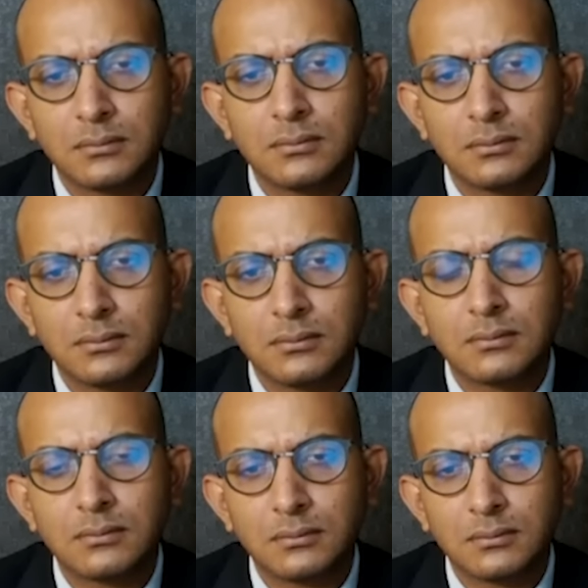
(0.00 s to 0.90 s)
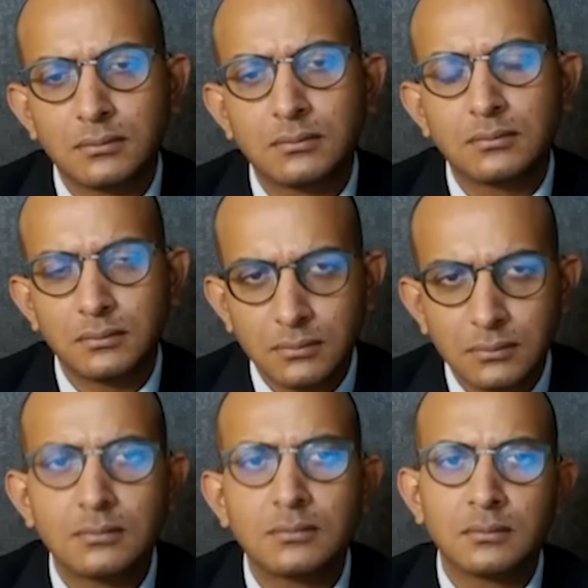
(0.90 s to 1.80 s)

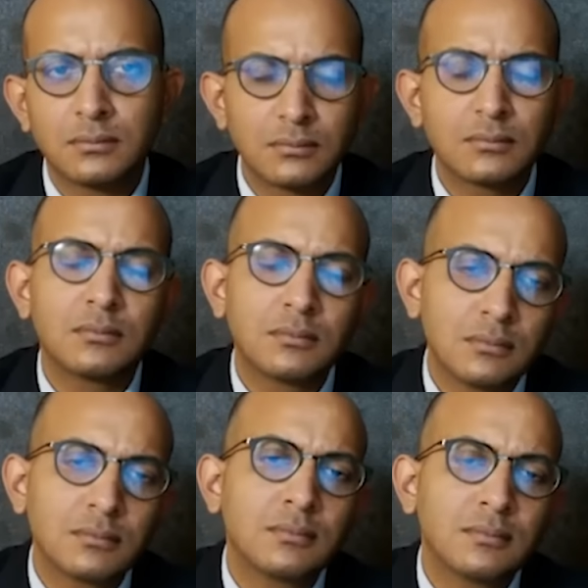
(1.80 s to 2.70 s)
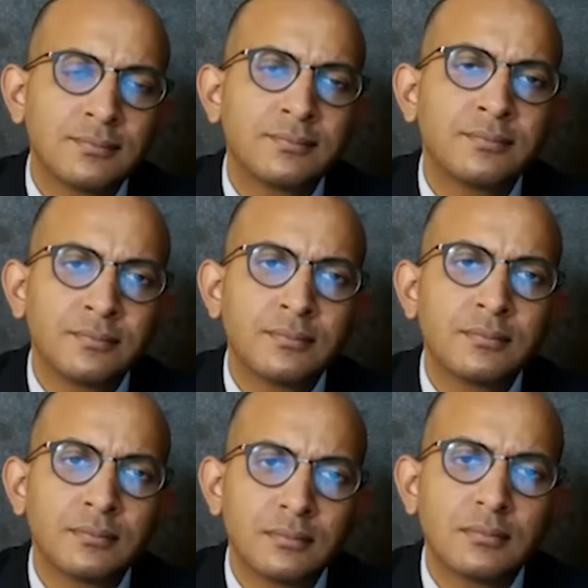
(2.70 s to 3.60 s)

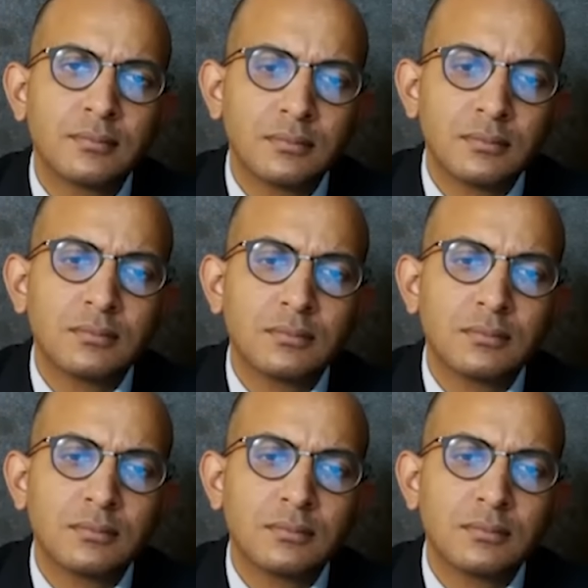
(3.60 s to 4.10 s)
(silent)